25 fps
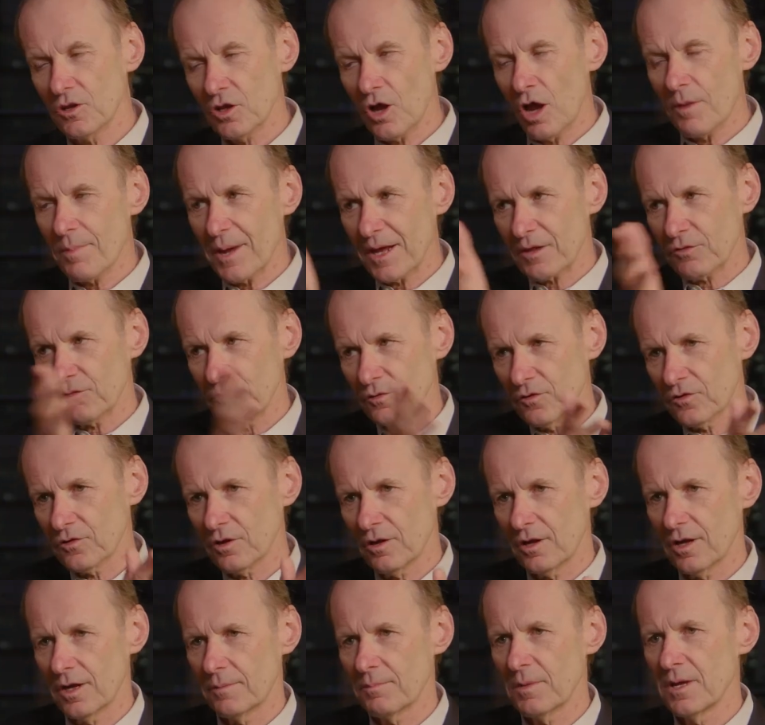can go back through the
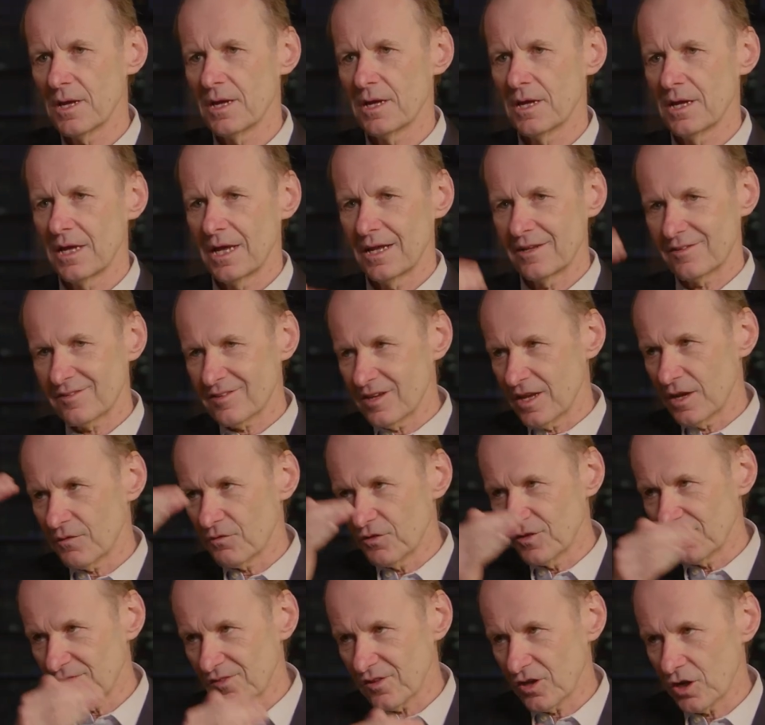time and see
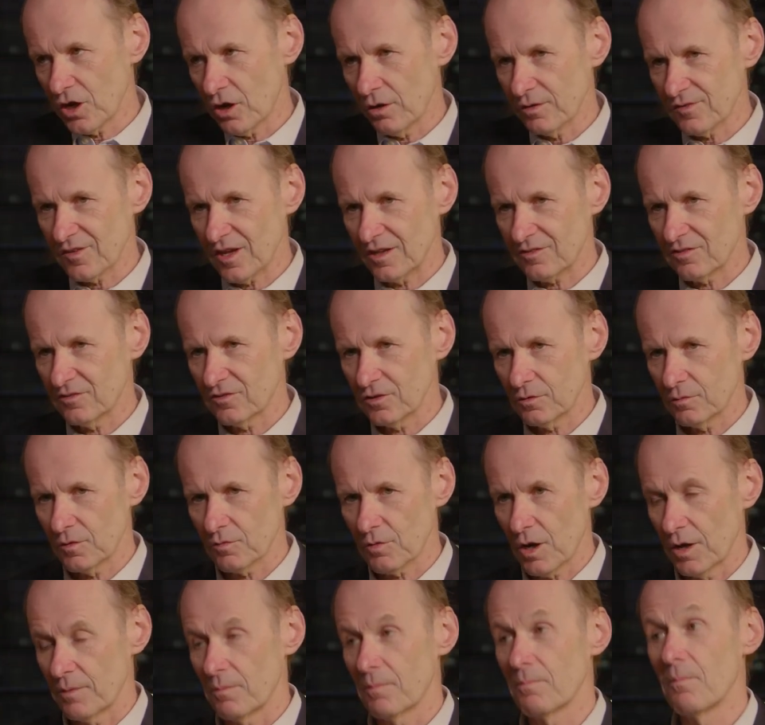every CEO's had to deal with
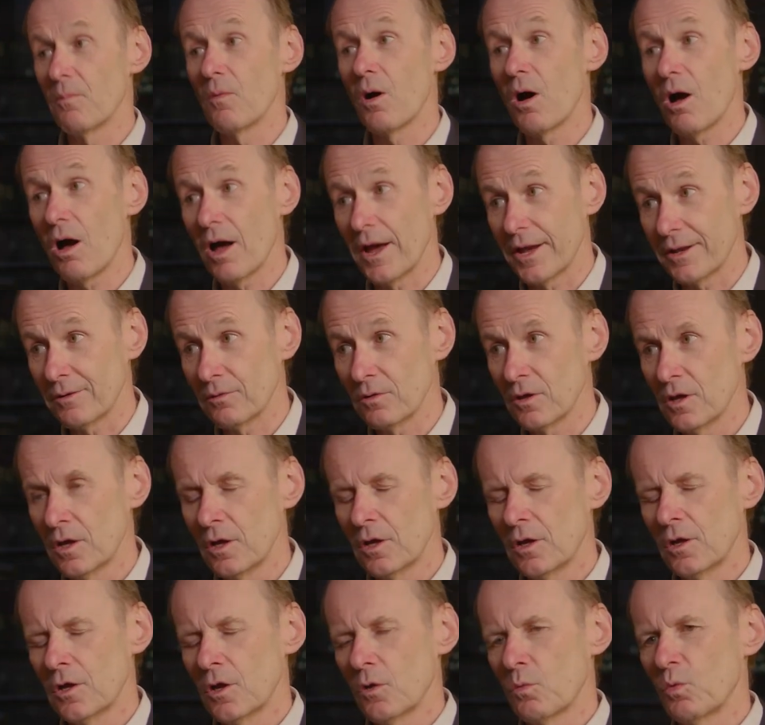their own. Mine
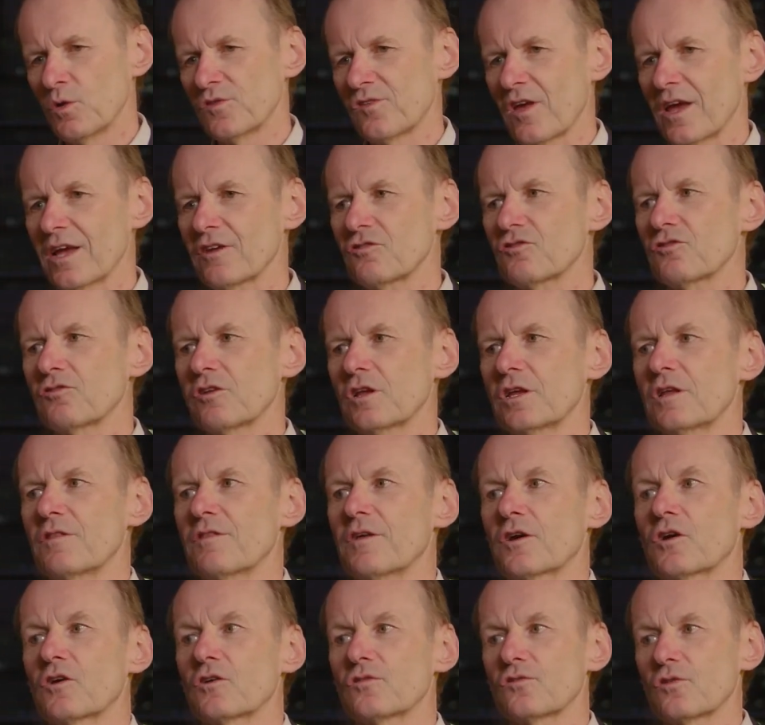was actually
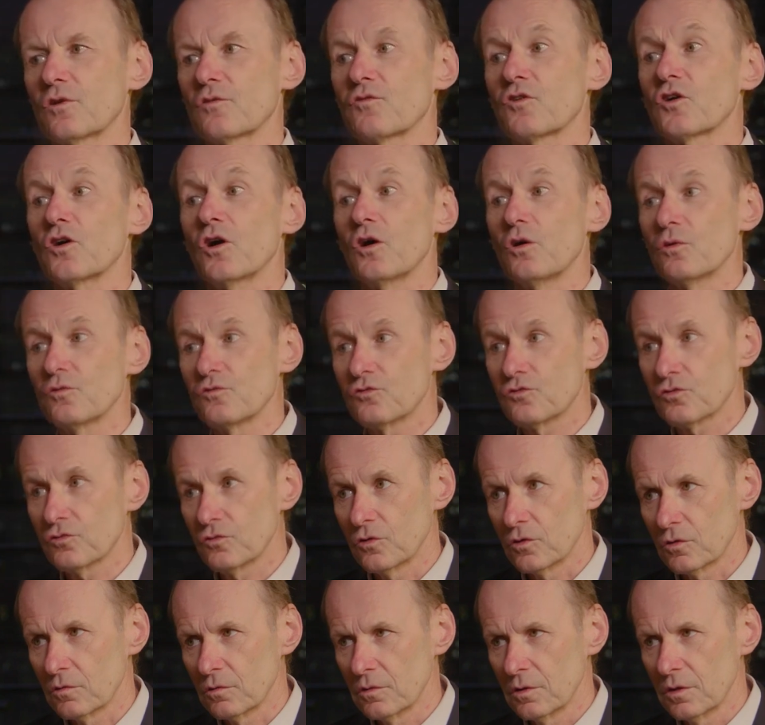the sort of
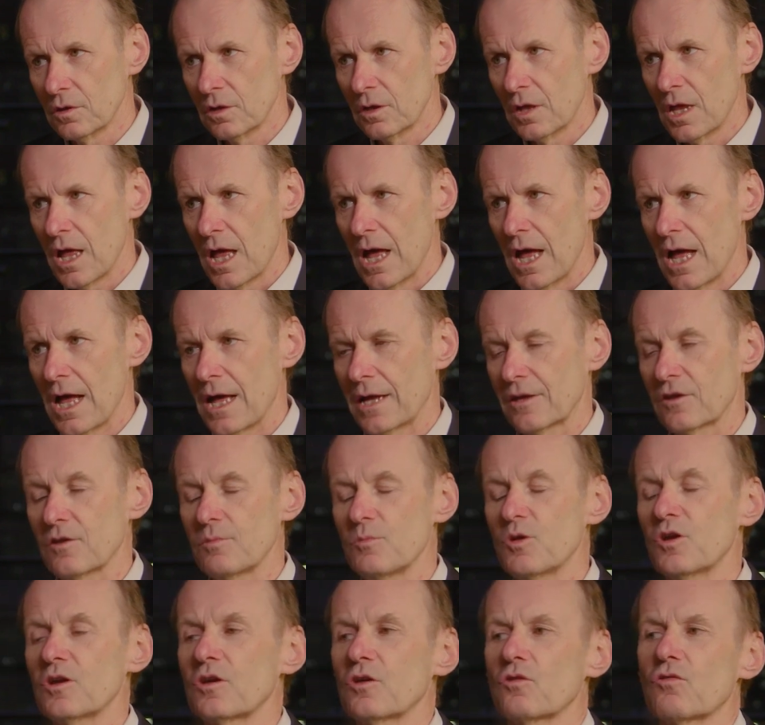cultural
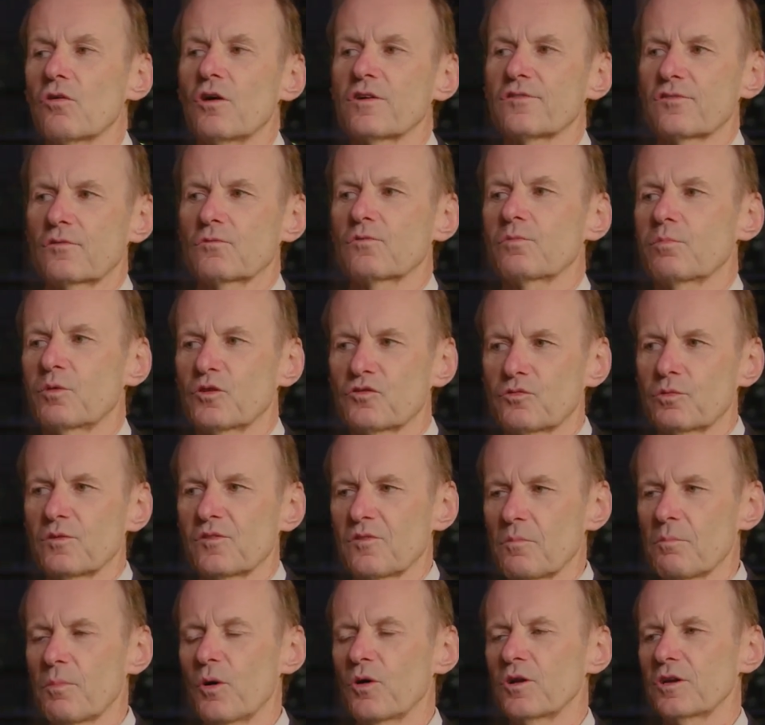community crisis which was
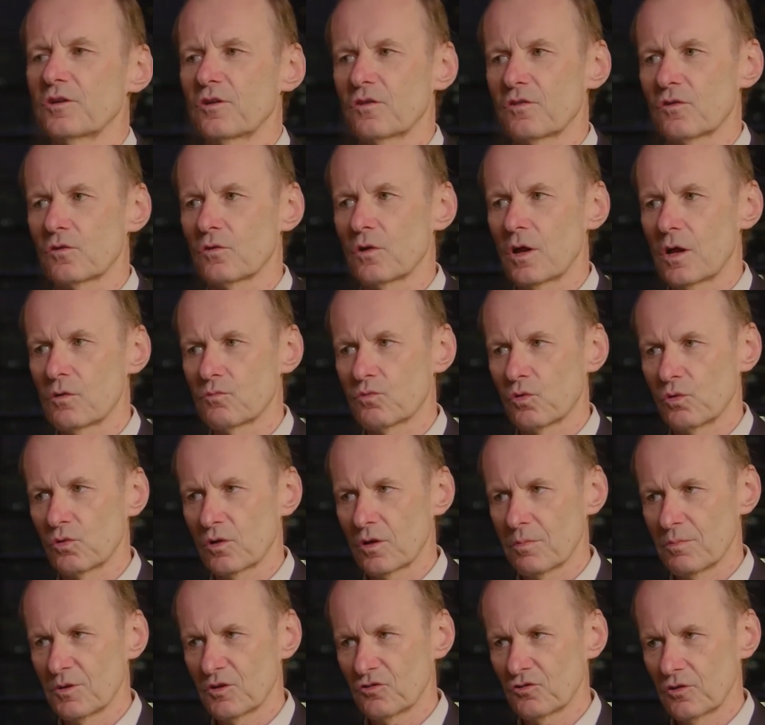embodied in the Royal
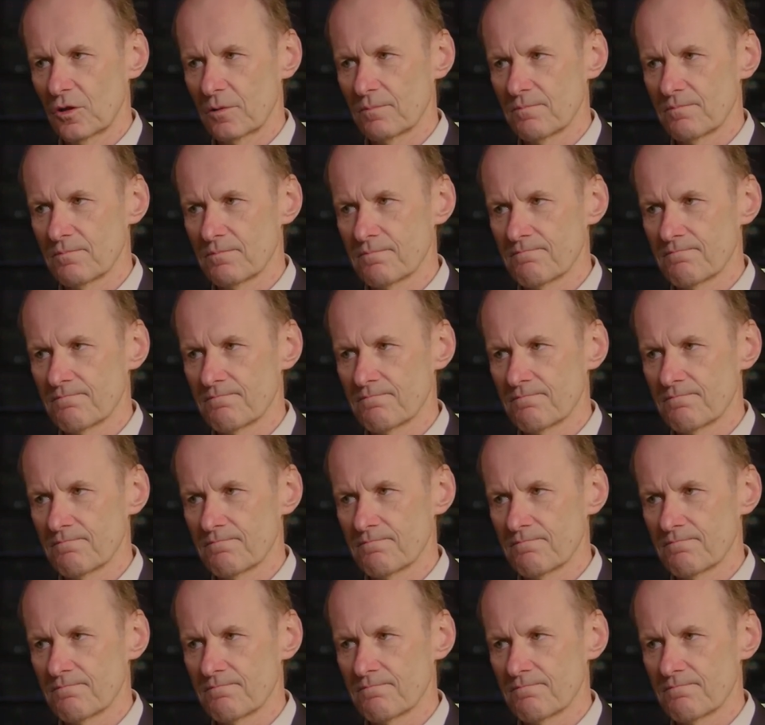Commission.